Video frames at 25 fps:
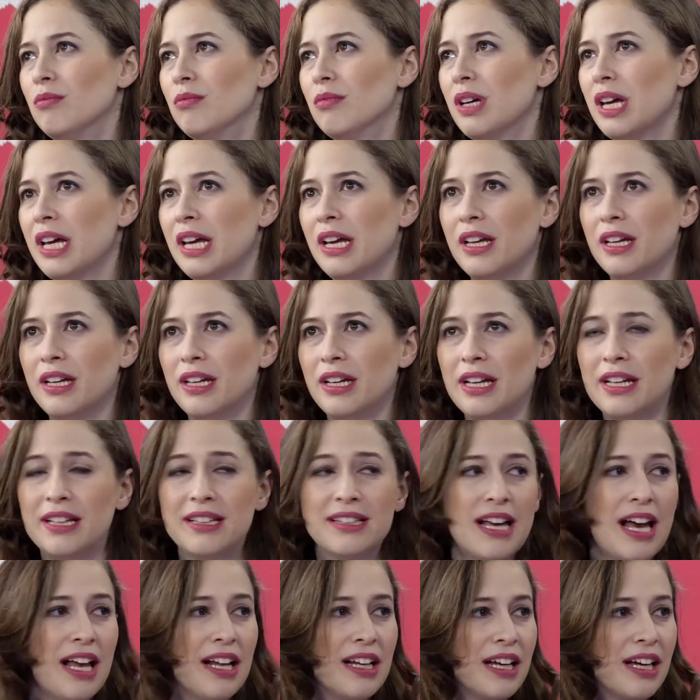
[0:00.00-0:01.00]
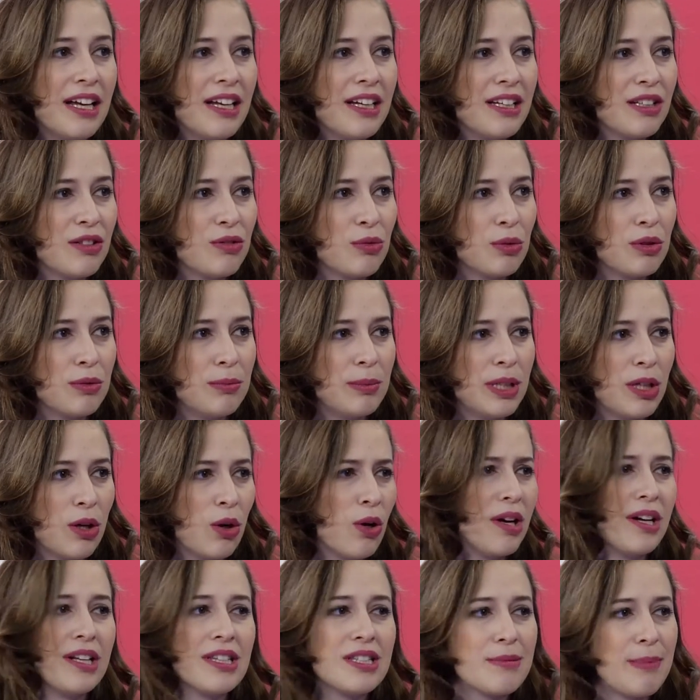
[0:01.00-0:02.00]
in Italian it would be,
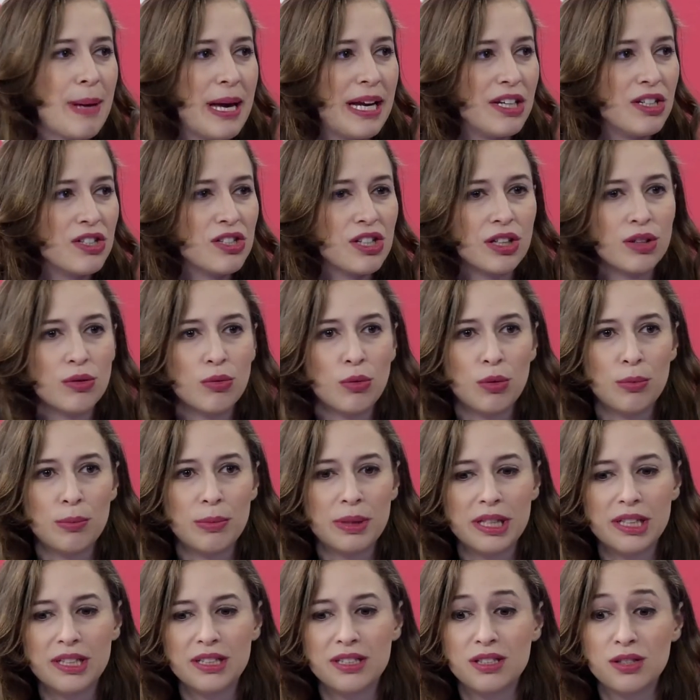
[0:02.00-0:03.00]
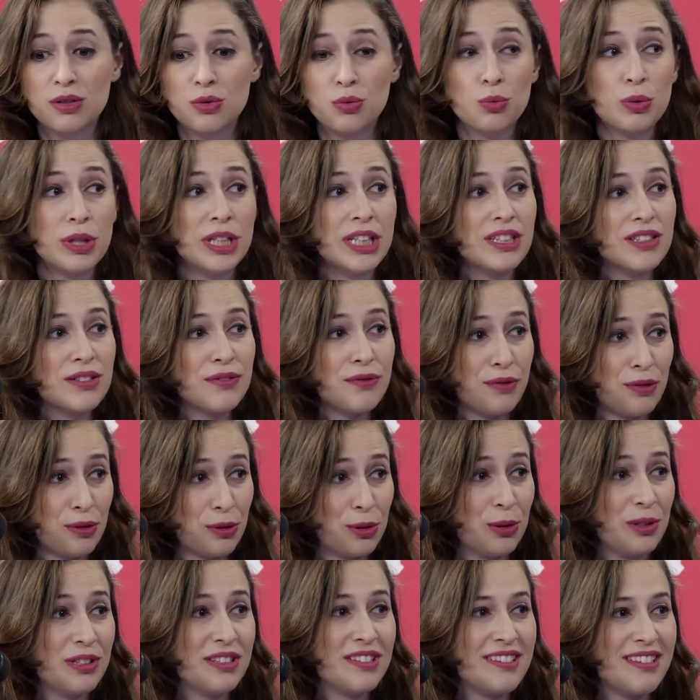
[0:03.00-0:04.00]
or in Spanish it will be sweet
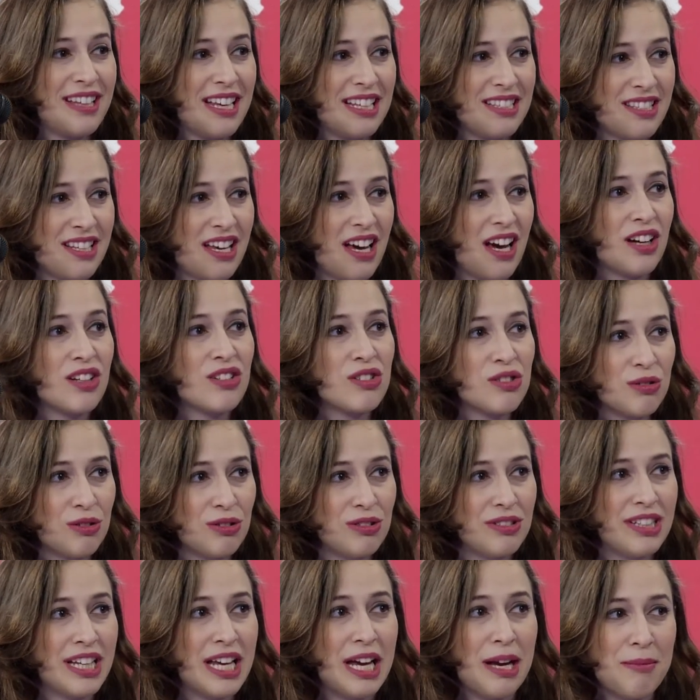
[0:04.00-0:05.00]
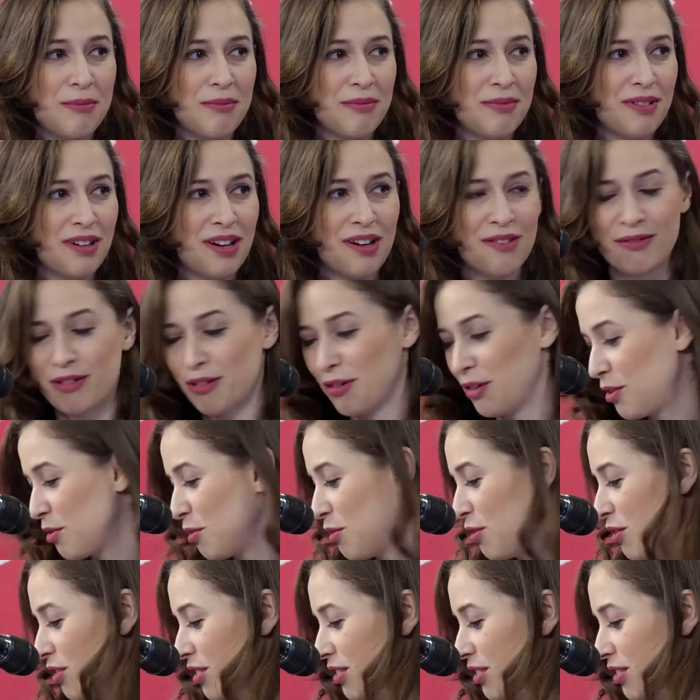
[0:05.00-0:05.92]
flute. That's the actual name of a recorder.